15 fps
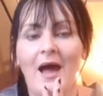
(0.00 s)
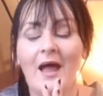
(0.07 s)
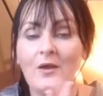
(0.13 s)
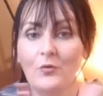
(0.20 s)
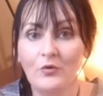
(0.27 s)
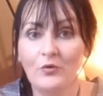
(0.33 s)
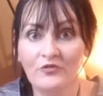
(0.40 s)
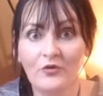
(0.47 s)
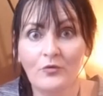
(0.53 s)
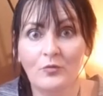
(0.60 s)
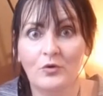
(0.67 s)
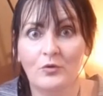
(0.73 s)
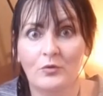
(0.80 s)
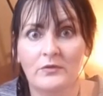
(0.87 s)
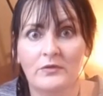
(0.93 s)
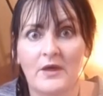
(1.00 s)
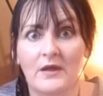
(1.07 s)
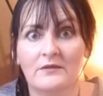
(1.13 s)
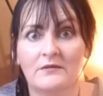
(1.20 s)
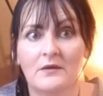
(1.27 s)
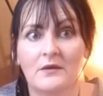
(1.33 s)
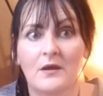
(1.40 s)
I also work with
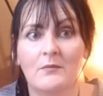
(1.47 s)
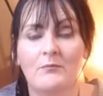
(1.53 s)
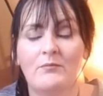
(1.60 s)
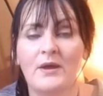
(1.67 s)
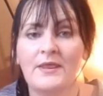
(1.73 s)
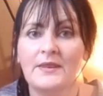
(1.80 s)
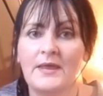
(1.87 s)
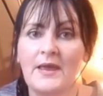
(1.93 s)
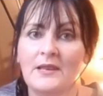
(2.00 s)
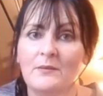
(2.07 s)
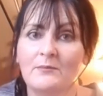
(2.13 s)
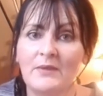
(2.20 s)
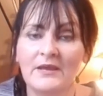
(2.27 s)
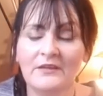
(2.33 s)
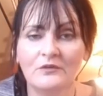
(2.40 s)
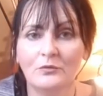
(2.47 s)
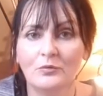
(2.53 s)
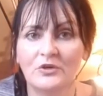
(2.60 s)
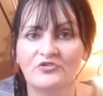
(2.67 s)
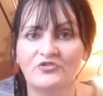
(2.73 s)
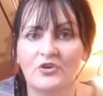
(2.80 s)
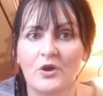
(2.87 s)
that, but an elemental
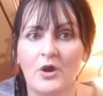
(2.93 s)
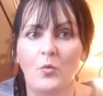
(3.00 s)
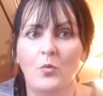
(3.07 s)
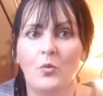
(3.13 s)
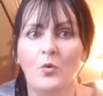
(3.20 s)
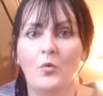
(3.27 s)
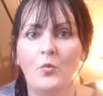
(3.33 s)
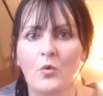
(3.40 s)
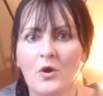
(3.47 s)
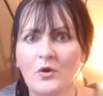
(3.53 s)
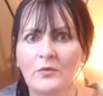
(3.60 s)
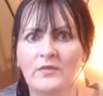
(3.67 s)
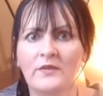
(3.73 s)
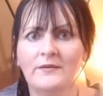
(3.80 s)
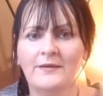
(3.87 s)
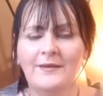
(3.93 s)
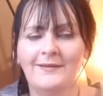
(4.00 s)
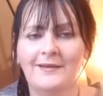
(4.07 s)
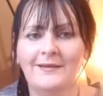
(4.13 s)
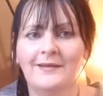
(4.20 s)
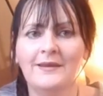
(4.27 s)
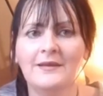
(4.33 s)
witch will work with it
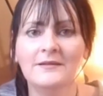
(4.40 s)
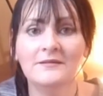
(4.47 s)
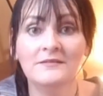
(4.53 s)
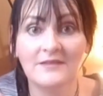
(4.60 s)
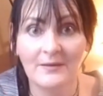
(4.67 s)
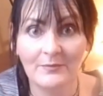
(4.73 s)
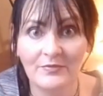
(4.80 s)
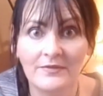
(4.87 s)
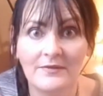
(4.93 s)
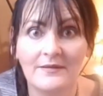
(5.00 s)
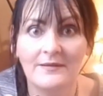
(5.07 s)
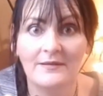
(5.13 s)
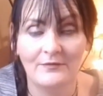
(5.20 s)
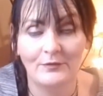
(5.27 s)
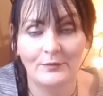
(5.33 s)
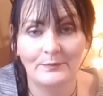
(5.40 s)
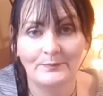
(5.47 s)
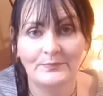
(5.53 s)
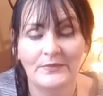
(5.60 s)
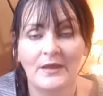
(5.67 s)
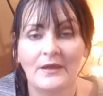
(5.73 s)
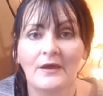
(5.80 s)
in an in-depth level.
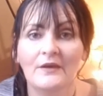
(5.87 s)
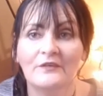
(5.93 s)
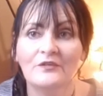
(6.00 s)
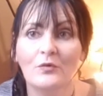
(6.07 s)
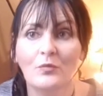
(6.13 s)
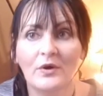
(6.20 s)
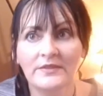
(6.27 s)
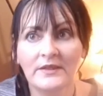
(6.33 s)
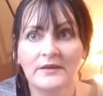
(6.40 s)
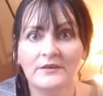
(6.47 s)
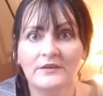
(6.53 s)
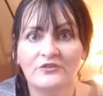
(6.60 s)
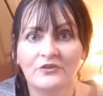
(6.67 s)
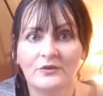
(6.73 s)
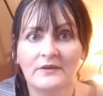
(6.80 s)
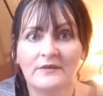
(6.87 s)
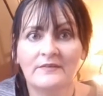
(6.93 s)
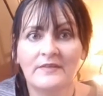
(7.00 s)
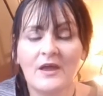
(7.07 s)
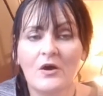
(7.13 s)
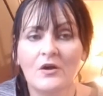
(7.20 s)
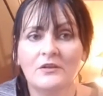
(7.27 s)
So what they're going to do
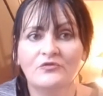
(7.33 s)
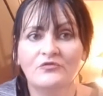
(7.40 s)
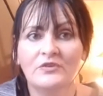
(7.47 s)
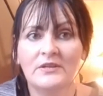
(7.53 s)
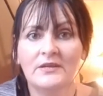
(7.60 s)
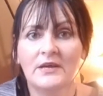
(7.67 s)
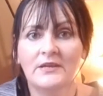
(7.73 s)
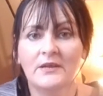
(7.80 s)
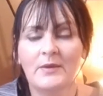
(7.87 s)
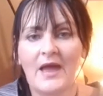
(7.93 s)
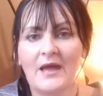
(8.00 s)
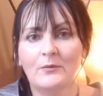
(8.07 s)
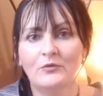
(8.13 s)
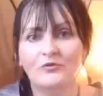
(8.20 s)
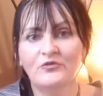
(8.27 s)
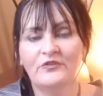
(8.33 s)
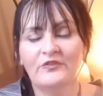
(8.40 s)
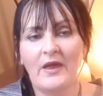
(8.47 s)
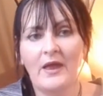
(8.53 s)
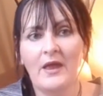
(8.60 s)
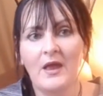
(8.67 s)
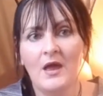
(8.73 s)
is they are literally going to be able to
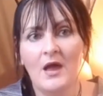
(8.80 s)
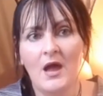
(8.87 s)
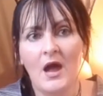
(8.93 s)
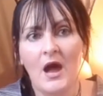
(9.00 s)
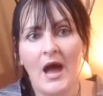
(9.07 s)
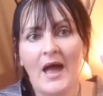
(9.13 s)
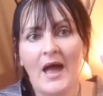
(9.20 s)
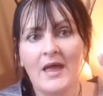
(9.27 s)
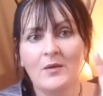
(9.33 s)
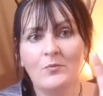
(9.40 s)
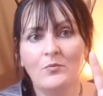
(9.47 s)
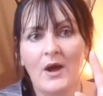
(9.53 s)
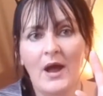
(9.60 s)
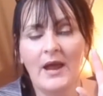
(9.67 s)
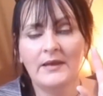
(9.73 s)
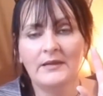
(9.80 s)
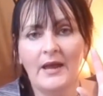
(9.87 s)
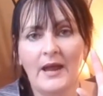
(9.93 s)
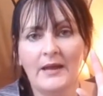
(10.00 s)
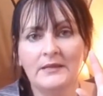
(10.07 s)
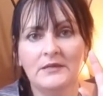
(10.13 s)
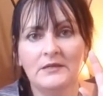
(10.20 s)
say, I am I,
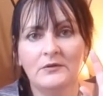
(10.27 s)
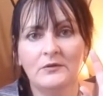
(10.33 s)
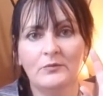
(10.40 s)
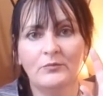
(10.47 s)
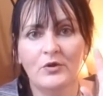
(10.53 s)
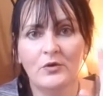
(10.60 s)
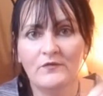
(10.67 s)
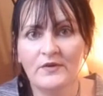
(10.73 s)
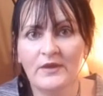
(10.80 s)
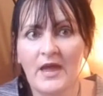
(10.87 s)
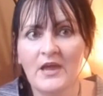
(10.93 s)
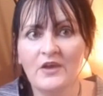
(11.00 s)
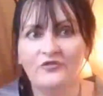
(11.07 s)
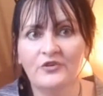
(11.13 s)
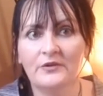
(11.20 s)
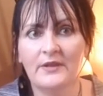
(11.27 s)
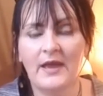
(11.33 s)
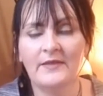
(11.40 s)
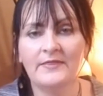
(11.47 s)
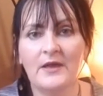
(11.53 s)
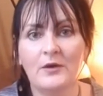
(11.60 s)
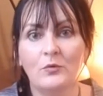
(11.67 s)
I need
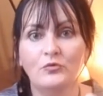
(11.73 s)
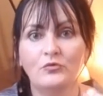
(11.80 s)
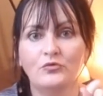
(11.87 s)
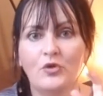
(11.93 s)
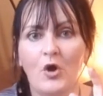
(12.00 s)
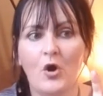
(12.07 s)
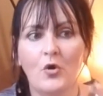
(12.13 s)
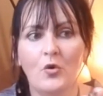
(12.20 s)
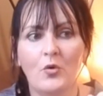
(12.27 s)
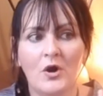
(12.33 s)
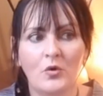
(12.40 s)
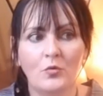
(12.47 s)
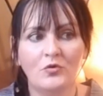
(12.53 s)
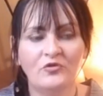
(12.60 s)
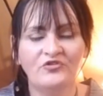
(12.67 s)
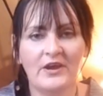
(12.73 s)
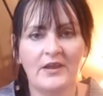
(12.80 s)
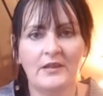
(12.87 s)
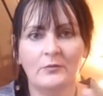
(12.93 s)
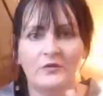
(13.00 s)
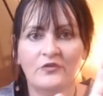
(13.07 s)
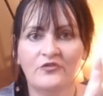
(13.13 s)
purification and they will know which
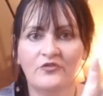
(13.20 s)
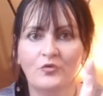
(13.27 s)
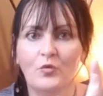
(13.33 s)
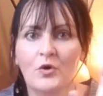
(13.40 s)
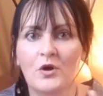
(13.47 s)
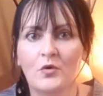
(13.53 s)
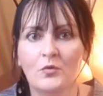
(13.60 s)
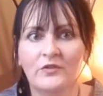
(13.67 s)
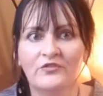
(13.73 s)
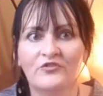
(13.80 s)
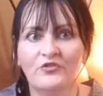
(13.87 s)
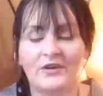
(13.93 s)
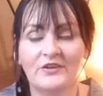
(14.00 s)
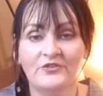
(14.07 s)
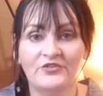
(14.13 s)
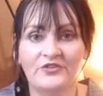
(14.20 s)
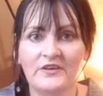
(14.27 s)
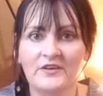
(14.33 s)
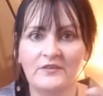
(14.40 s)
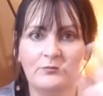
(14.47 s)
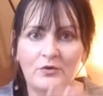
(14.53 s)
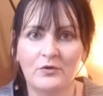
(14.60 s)
elements to work with to
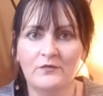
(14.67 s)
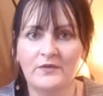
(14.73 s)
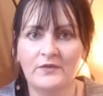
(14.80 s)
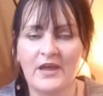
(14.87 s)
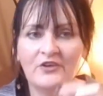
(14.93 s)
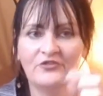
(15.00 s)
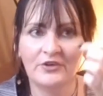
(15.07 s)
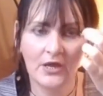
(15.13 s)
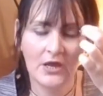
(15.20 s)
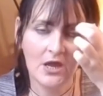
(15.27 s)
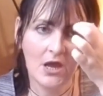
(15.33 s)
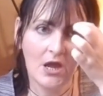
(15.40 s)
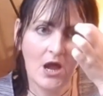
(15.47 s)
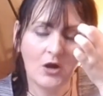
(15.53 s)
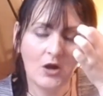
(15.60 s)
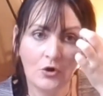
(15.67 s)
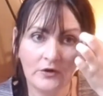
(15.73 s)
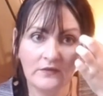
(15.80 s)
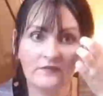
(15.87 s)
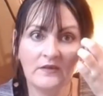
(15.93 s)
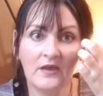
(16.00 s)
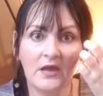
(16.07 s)
achieve purification. I've
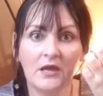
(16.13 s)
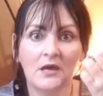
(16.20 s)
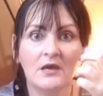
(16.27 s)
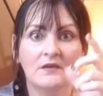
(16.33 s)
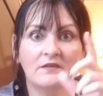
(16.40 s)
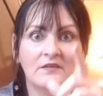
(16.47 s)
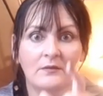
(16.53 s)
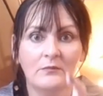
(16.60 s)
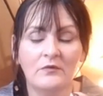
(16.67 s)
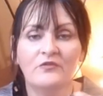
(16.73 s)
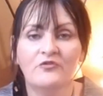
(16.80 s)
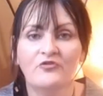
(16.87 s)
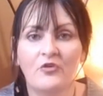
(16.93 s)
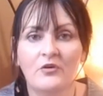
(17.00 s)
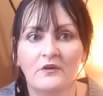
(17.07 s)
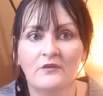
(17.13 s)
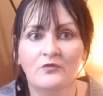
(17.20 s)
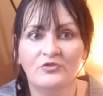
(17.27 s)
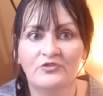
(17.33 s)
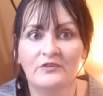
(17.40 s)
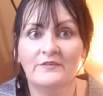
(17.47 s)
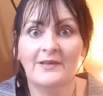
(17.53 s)
got to say some of the
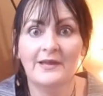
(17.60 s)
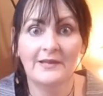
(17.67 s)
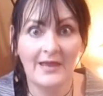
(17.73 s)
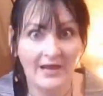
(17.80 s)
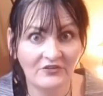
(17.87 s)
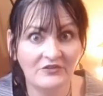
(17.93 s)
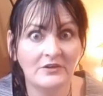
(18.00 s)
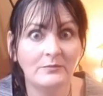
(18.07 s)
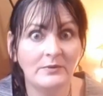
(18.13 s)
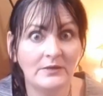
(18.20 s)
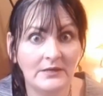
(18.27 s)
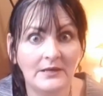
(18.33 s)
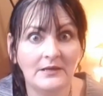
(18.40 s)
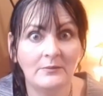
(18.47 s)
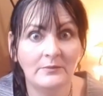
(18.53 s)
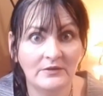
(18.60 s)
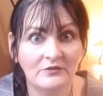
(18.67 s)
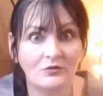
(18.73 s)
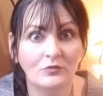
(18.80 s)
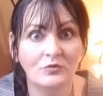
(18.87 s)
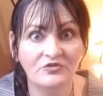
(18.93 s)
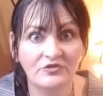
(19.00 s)
strongest witches can actually be
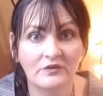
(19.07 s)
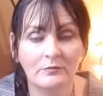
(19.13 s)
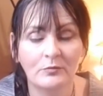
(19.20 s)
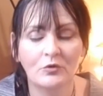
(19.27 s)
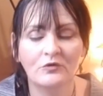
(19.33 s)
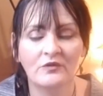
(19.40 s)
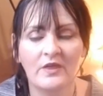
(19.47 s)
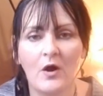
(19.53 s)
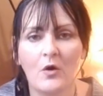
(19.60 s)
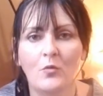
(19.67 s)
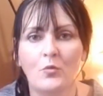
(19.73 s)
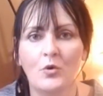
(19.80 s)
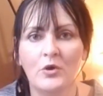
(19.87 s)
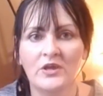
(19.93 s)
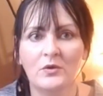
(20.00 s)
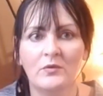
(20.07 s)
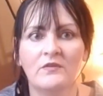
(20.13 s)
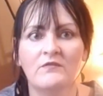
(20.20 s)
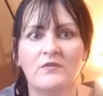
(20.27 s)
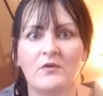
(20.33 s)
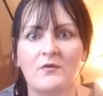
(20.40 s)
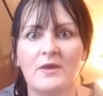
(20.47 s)
elemental witches because they are working
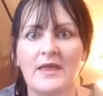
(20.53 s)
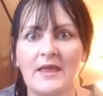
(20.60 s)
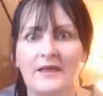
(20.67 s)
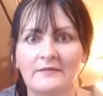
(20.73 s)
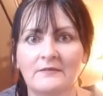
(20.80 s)
with the very